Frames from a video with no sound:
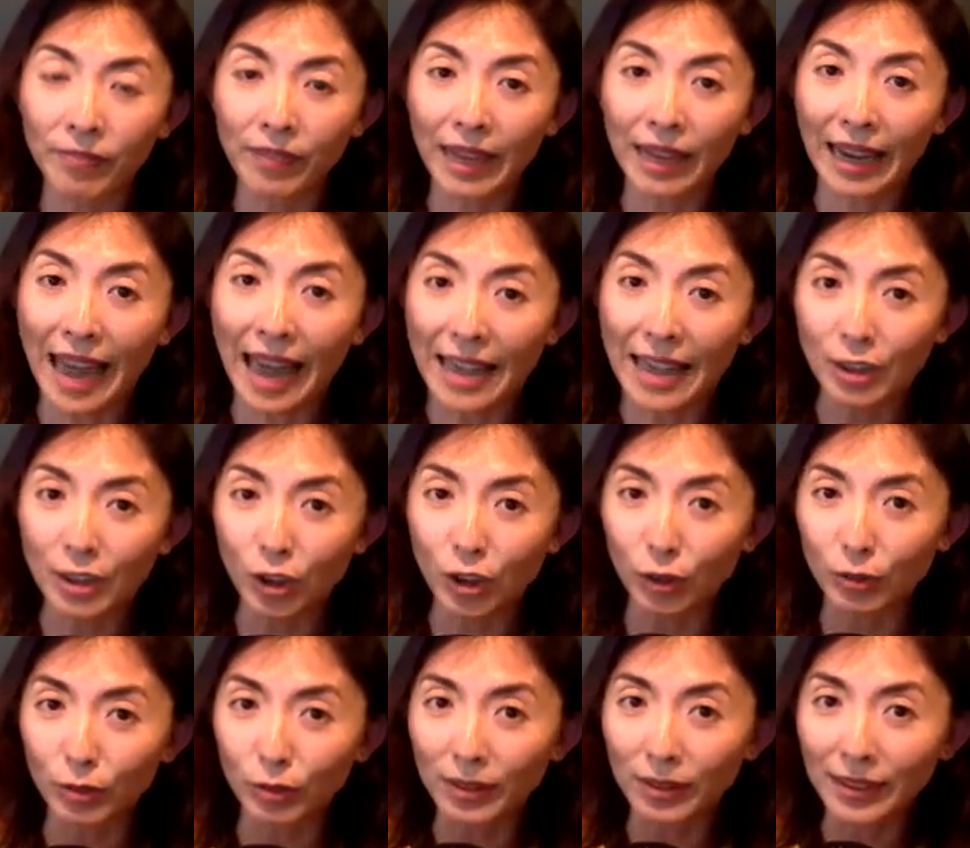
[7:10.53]
It has
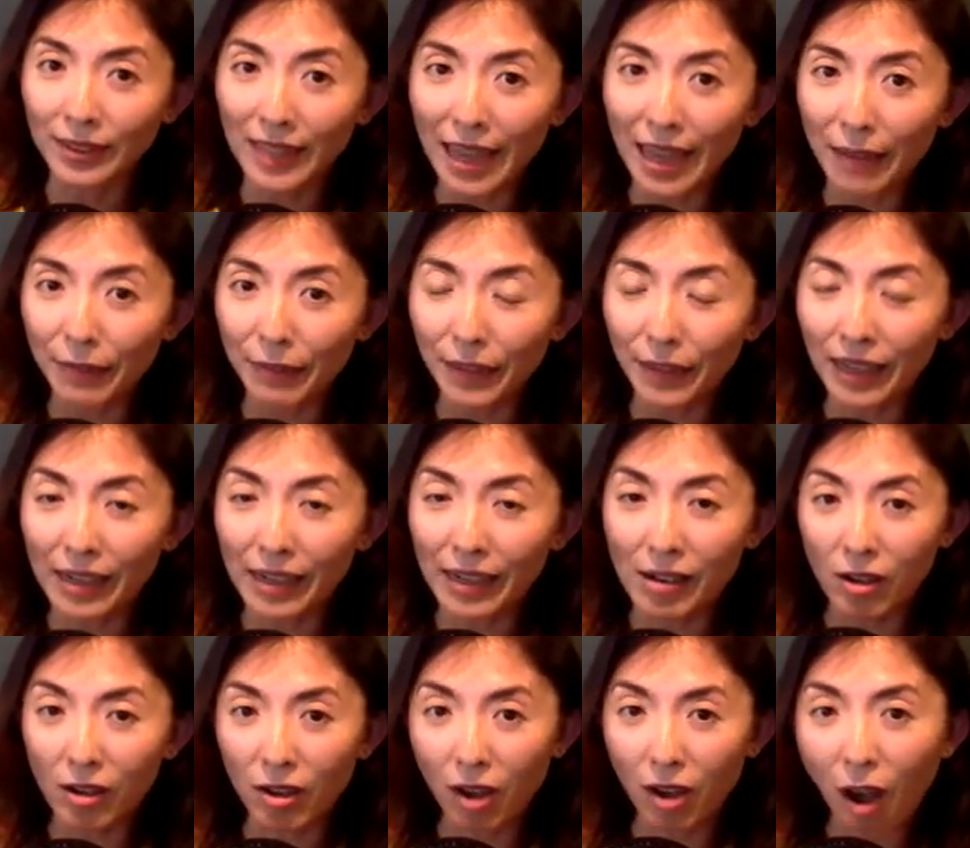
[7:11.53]
to live in
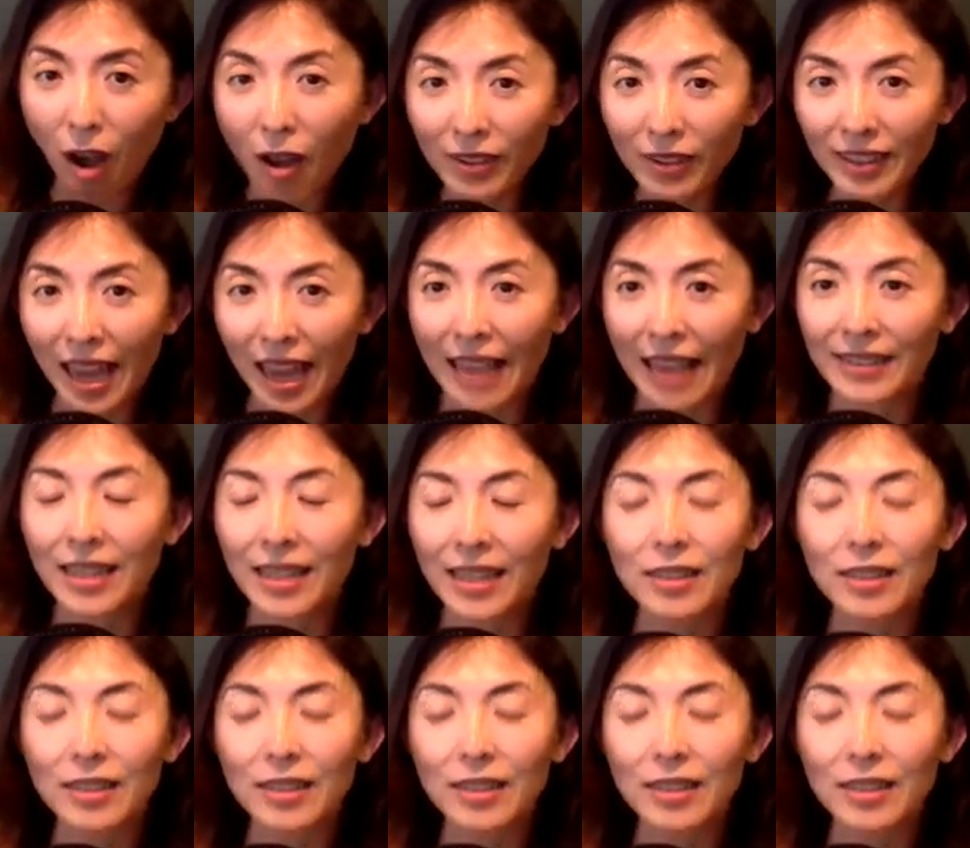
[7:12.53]
the context.